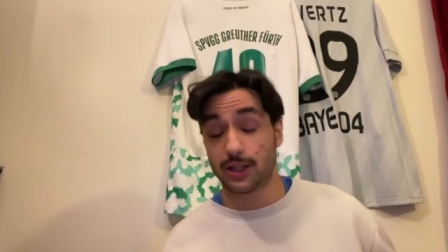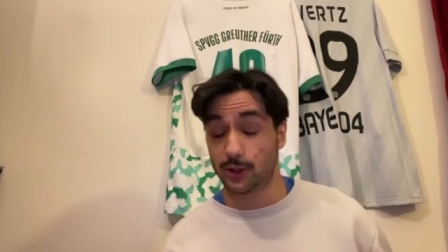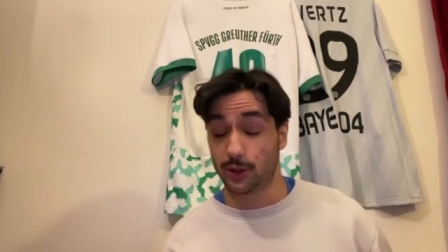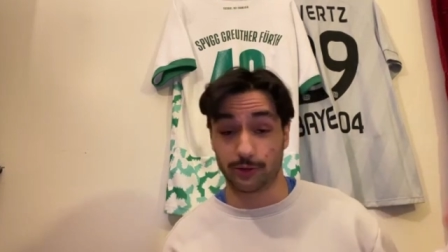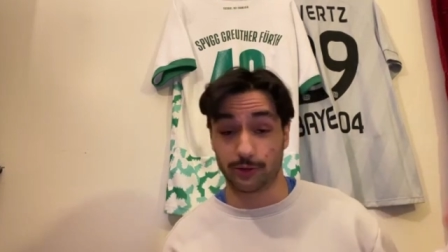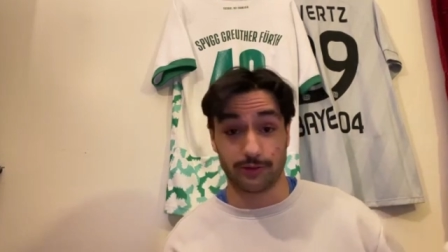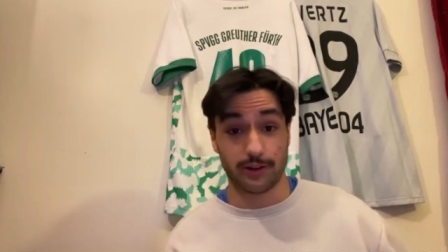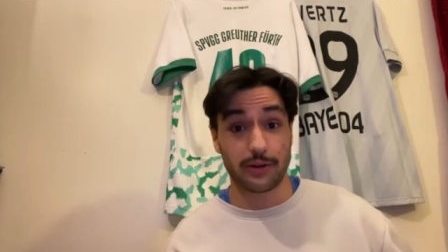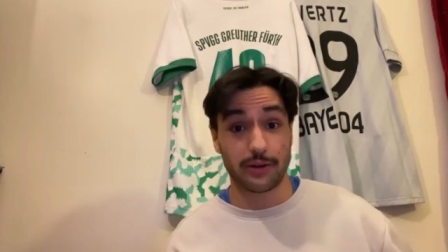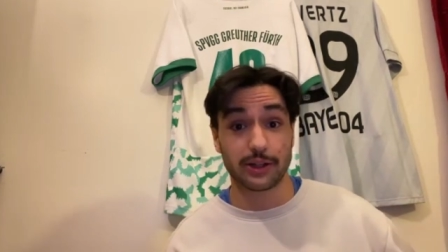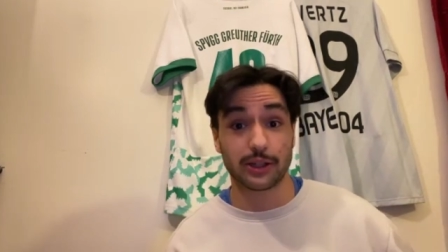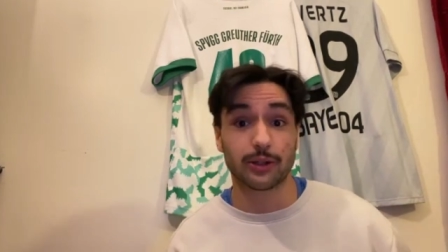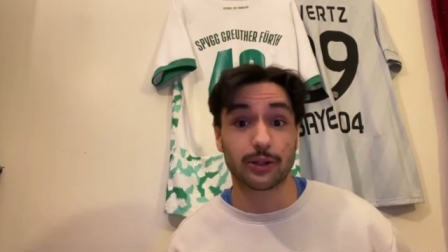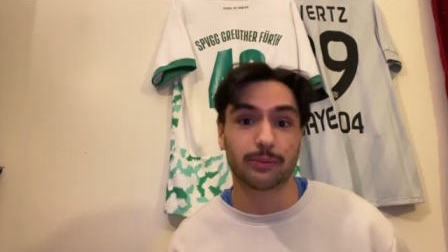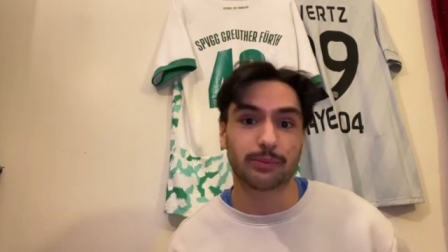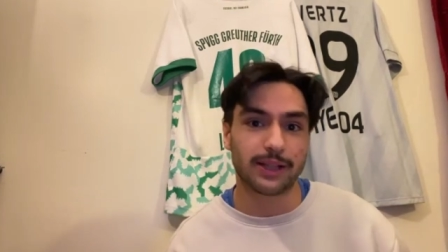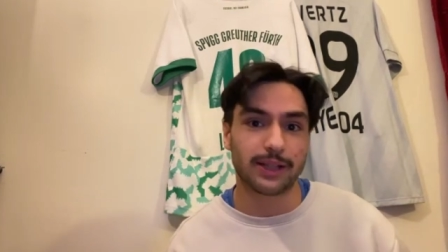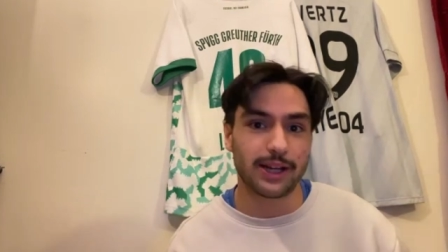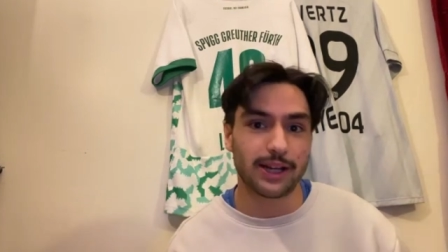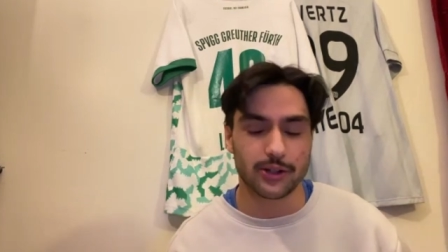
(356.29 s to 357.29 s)
They're very
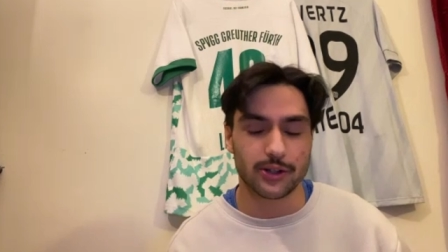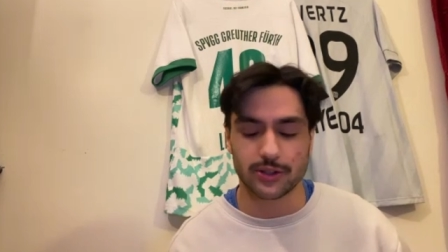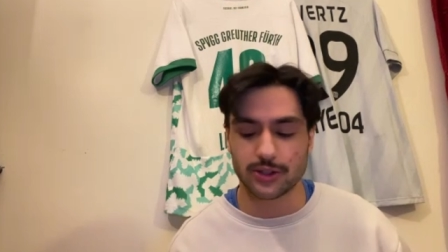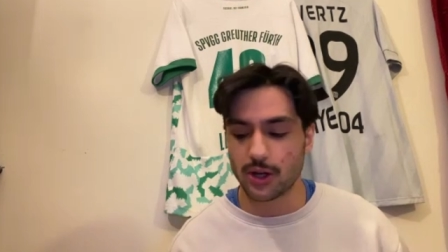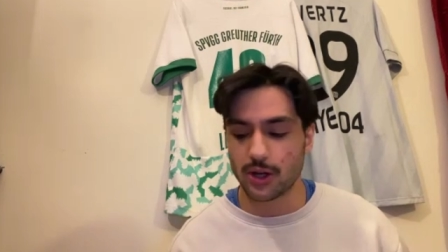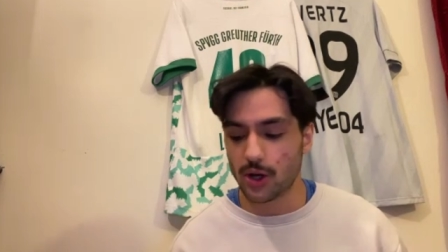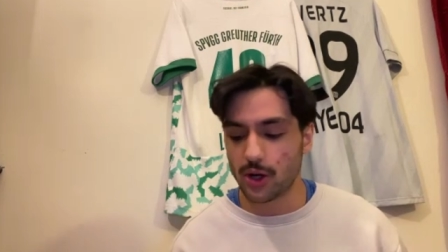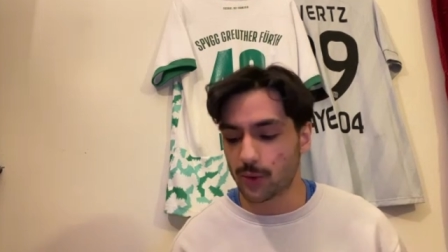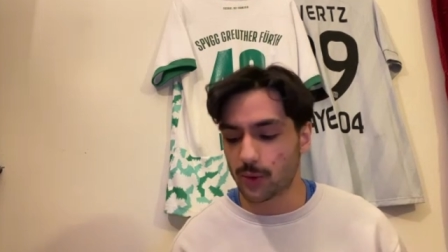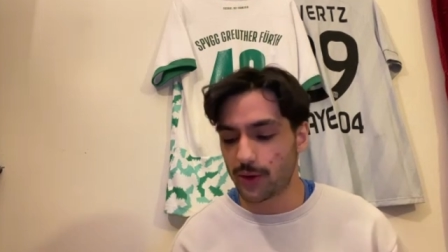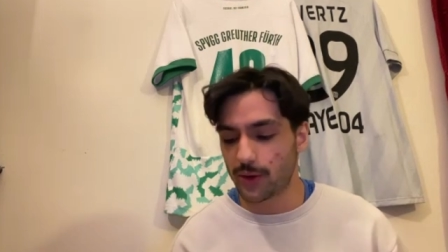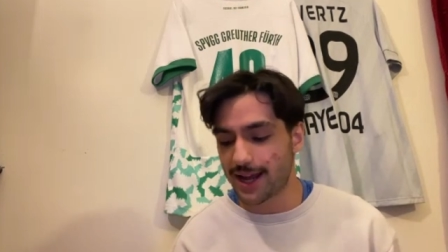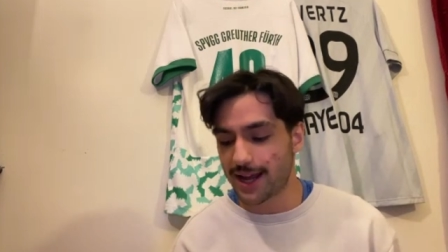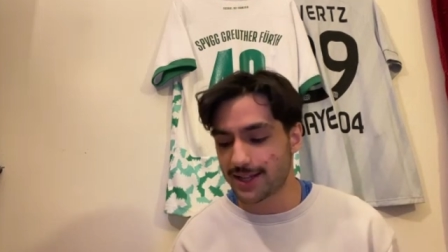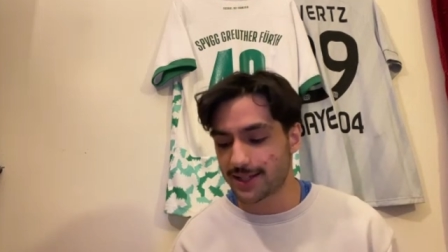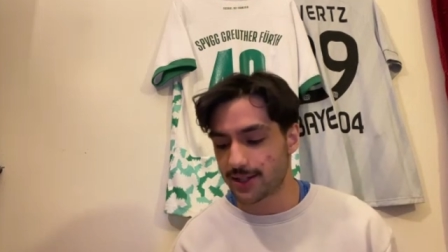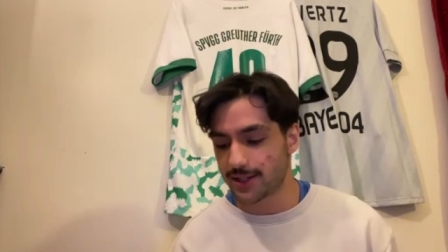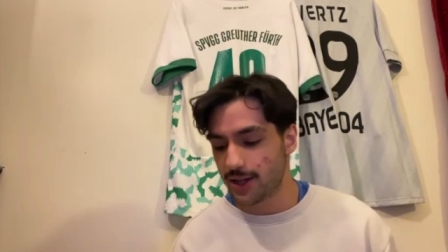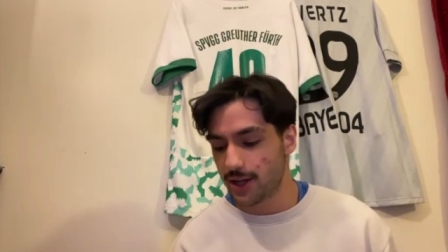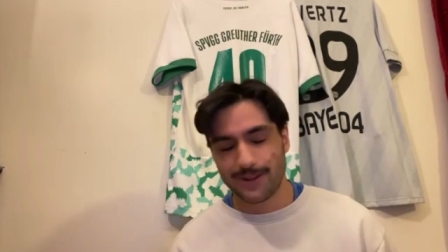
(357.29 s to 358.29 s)
good players
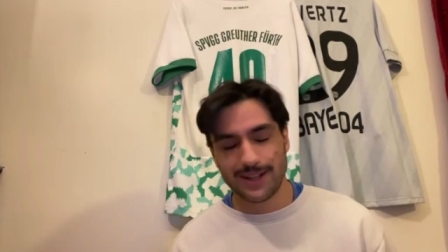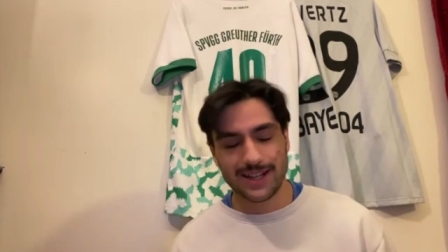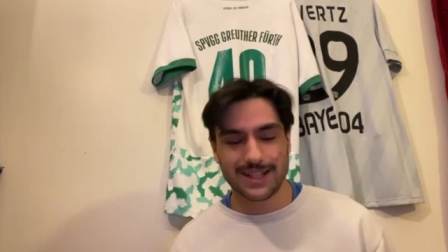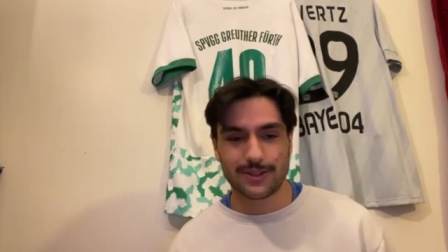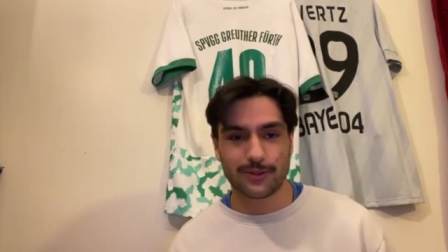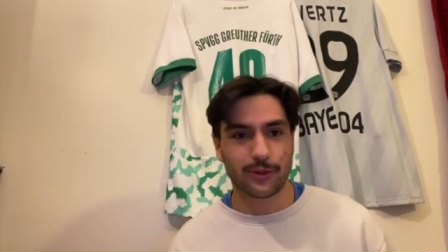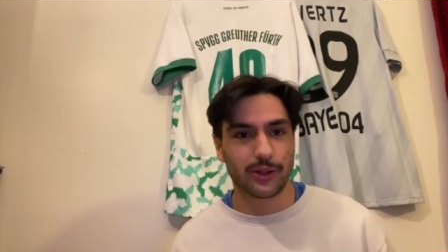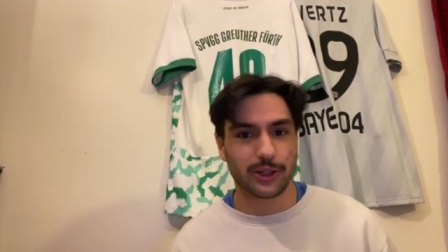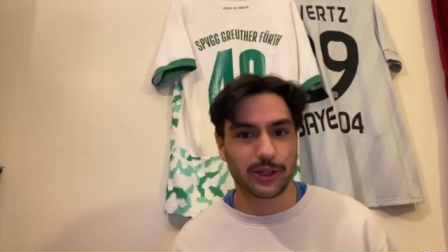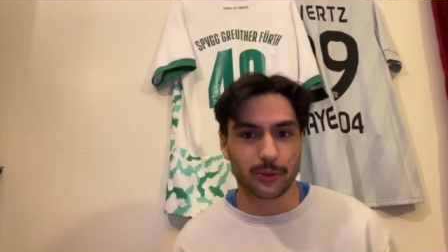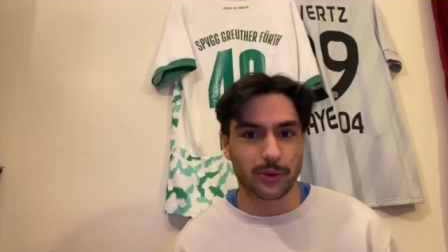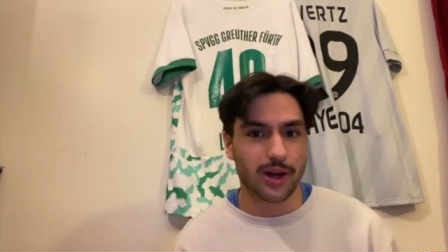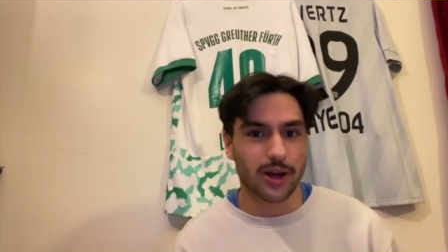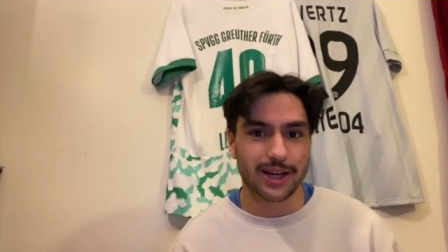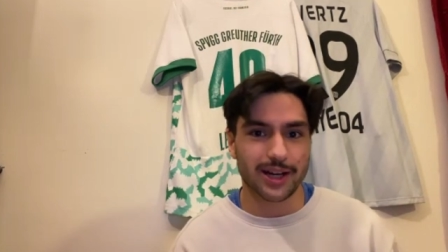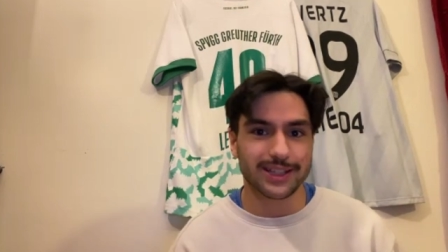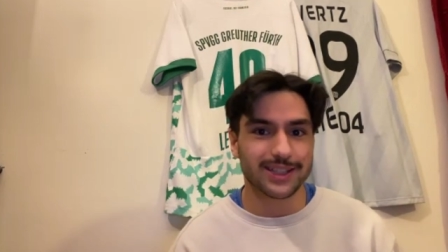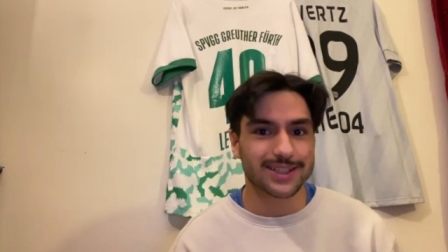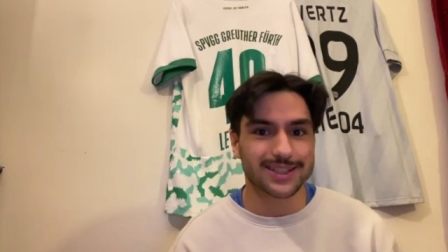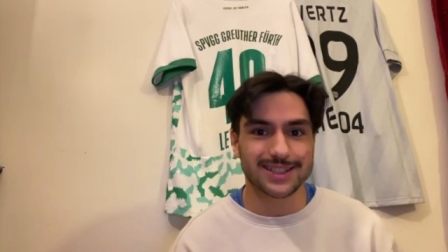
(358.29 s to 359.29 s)
Whereas when it's for
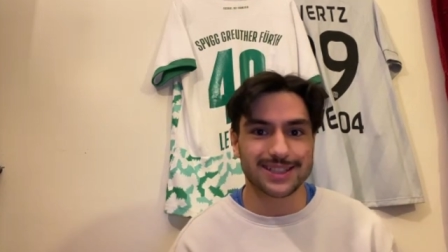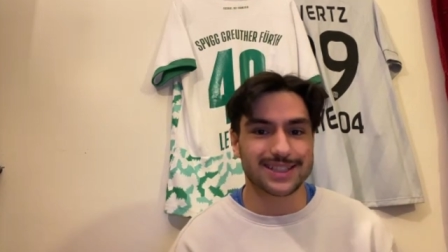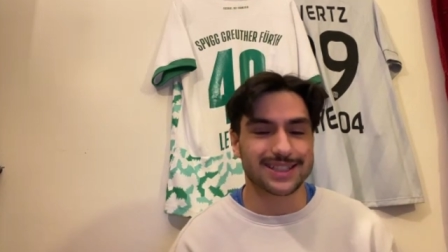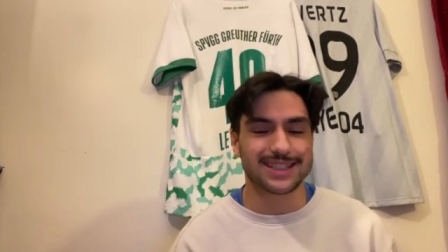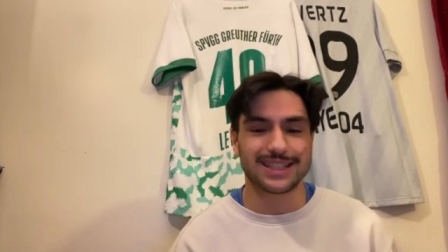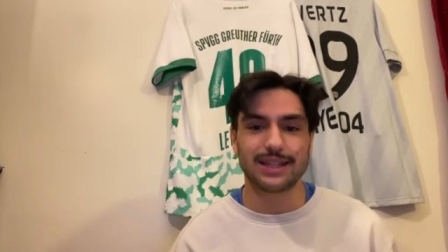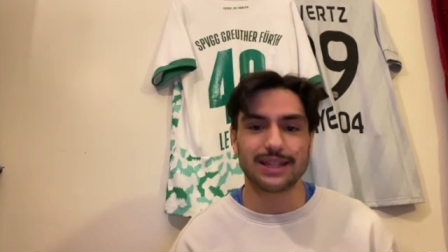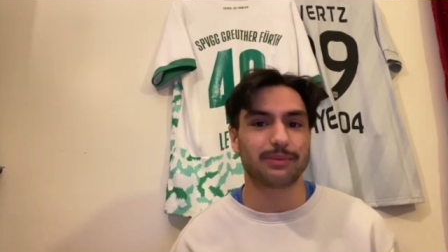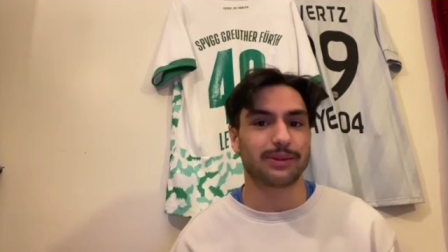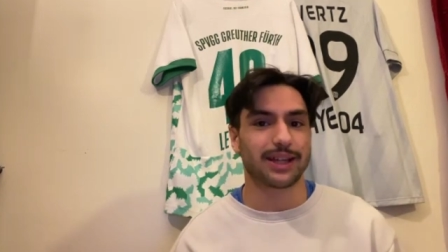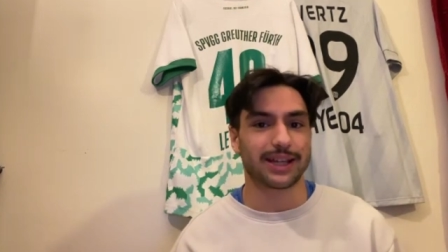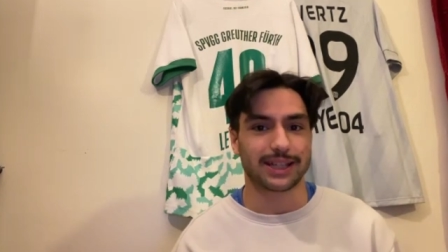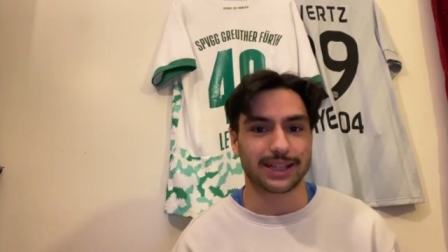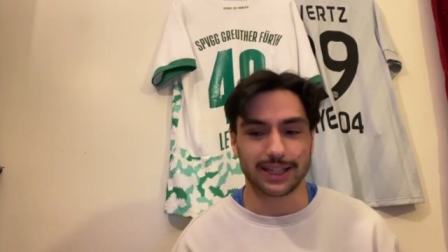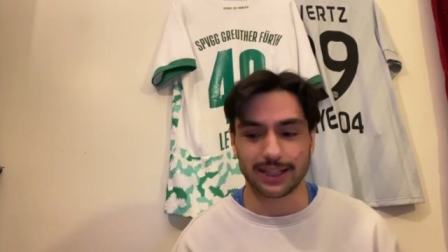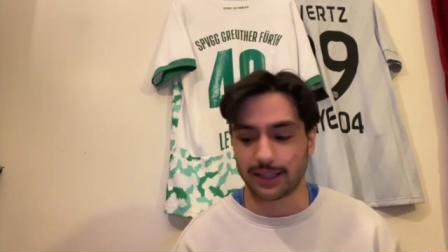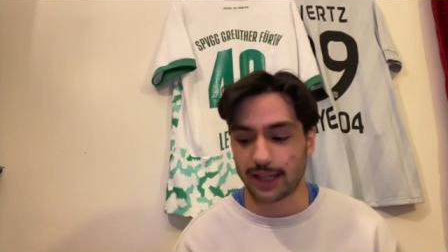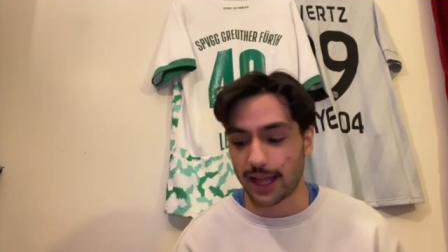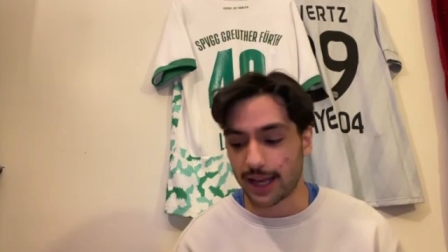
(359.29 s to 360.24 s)
Iran, it doesn't seem like it.